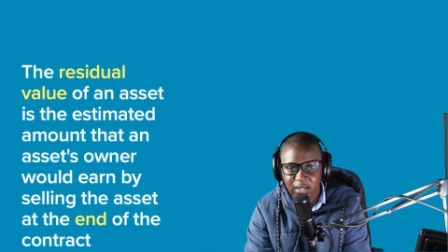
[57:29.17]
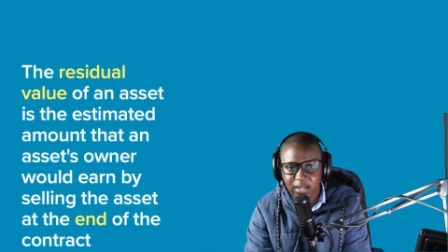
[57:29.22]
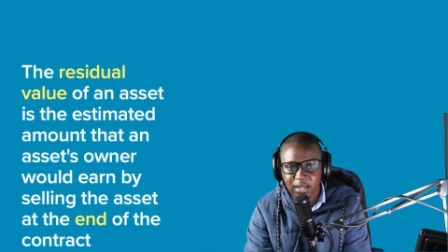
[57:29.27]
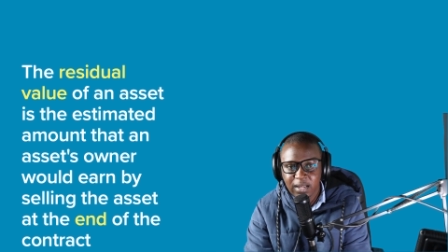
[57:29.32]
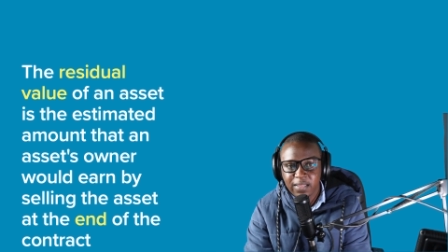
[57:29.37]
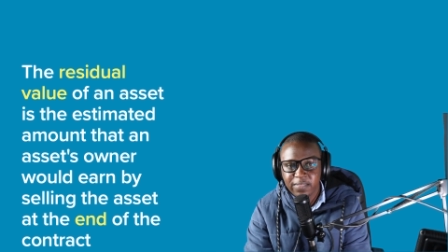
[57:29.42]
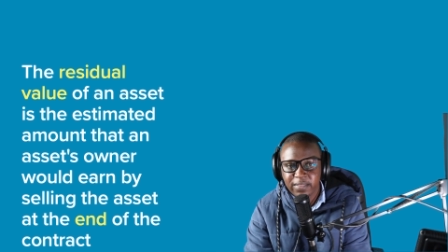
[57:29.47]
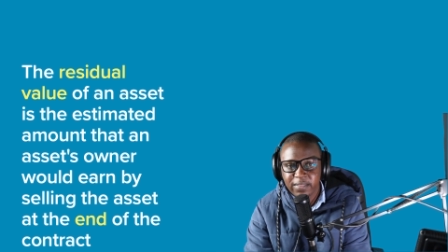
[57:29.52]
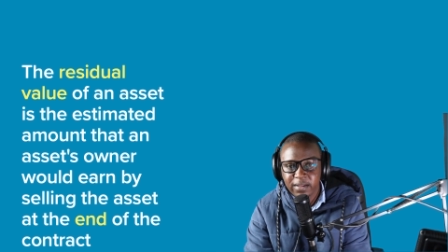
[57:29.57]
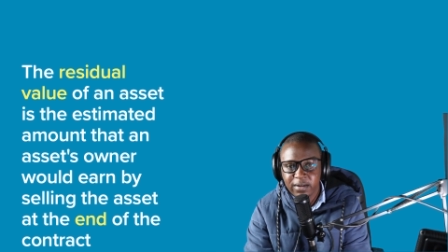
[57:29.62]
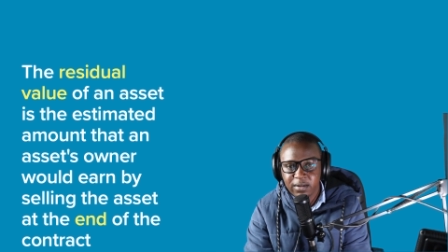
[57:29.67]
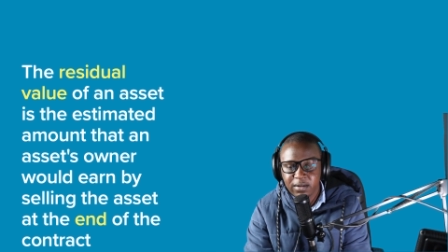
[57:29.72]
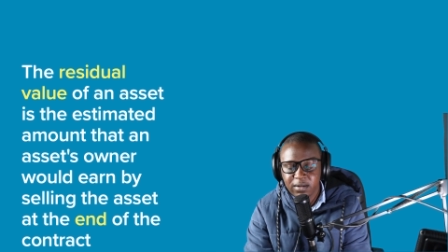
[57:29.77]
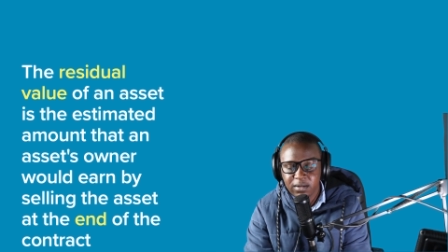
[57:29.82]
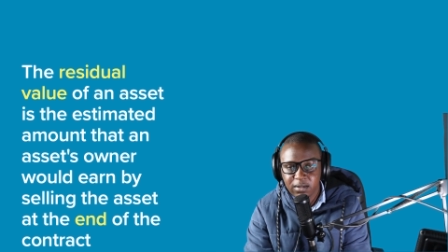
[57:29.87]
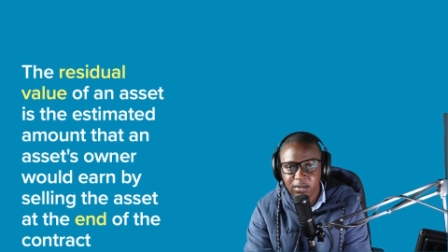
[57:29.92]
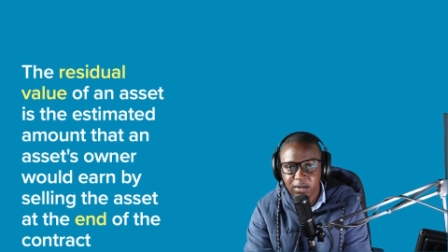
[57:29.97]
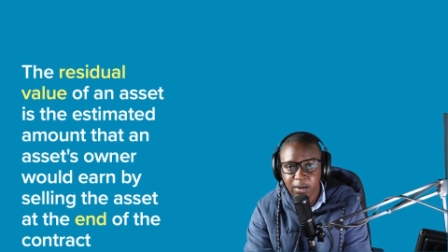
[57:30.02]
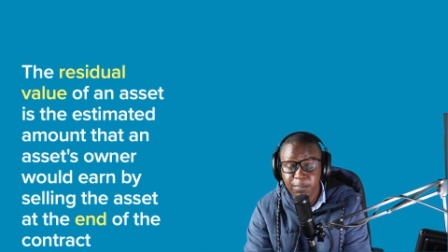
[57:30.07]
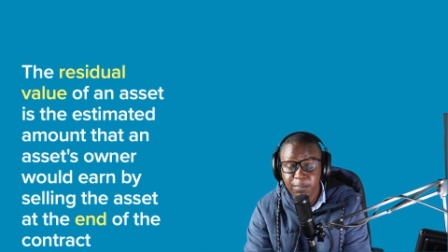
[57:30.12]
and then
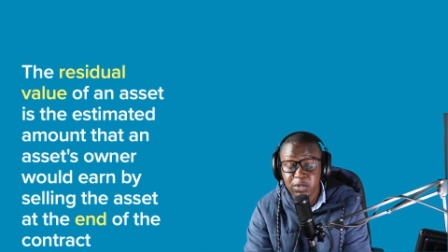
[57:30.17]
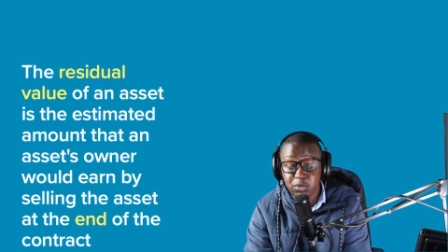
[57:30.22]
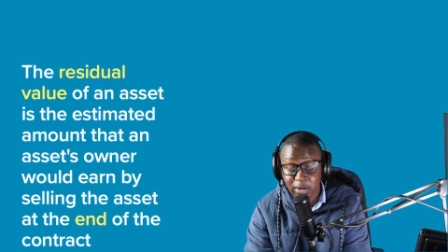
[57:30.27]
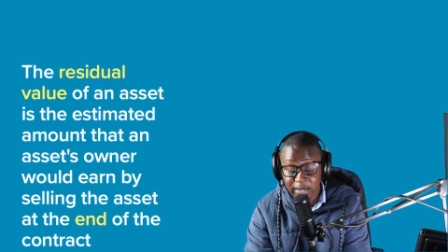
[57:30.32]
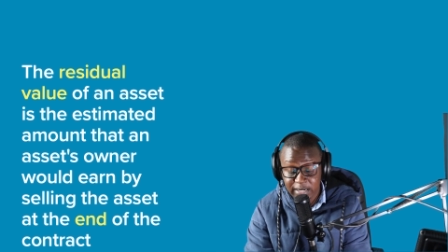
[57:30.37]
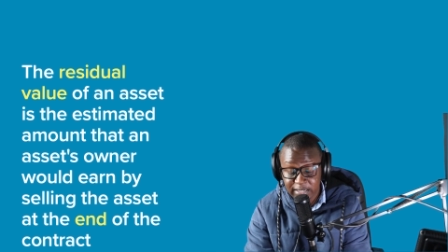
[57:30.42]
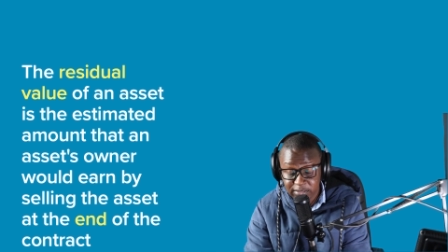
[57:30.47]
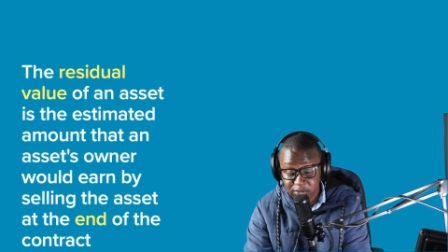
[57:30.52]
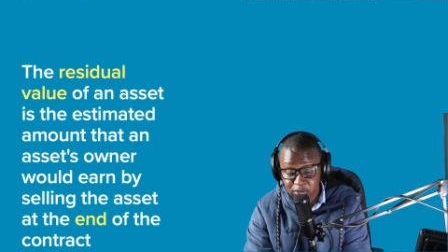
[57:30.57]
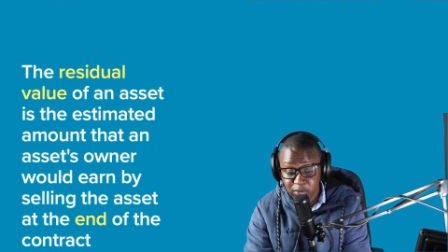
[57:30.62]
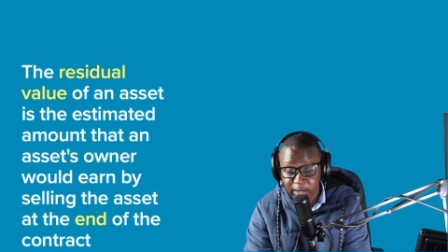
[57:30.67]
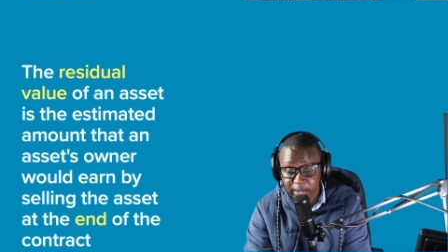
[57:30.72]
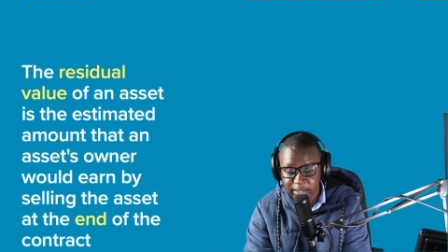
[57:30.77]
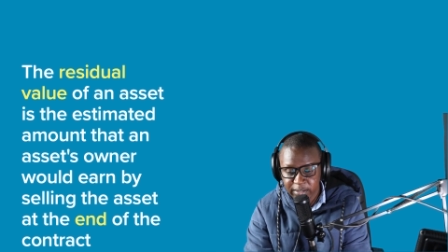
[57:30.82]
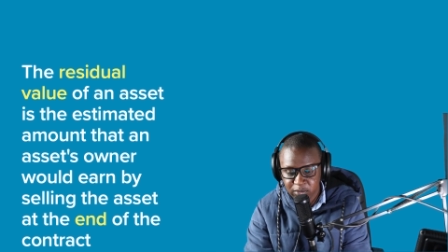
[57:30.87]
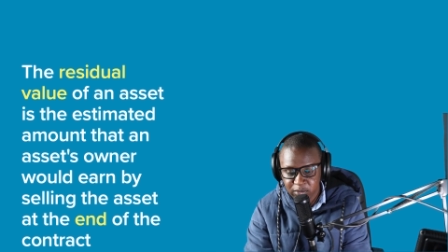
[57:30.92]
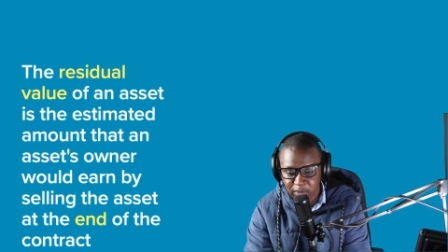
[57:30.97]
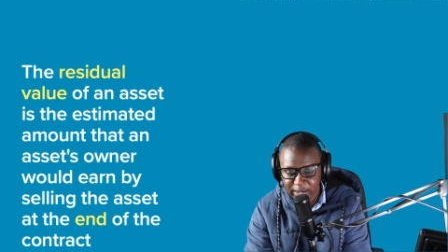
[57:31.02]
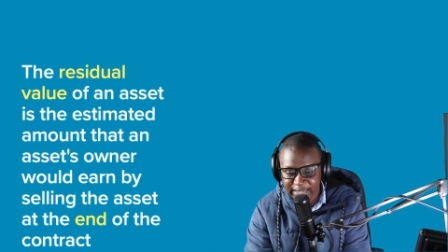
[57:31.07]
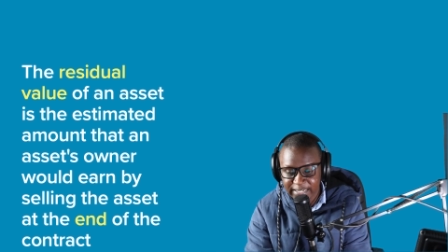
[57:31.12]
you
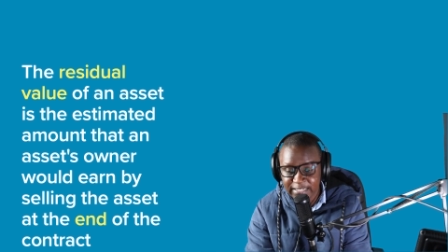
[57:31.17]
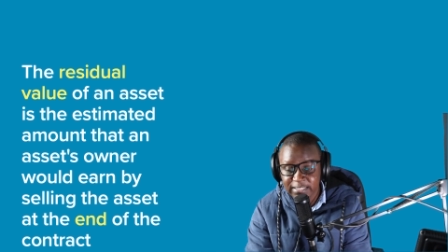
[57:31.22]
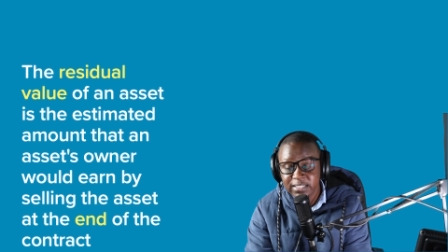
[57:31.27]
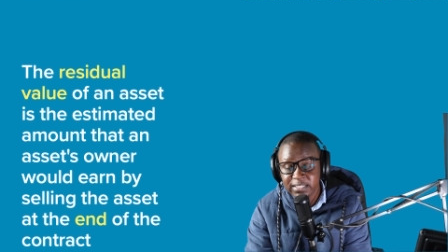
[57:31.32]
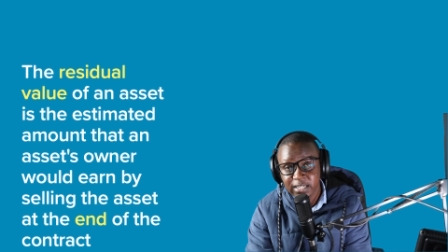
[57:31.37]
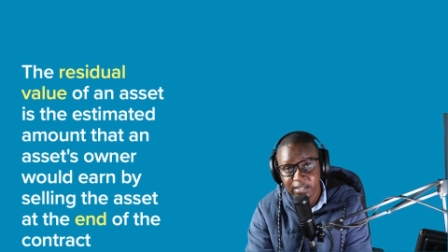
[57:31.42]
are renting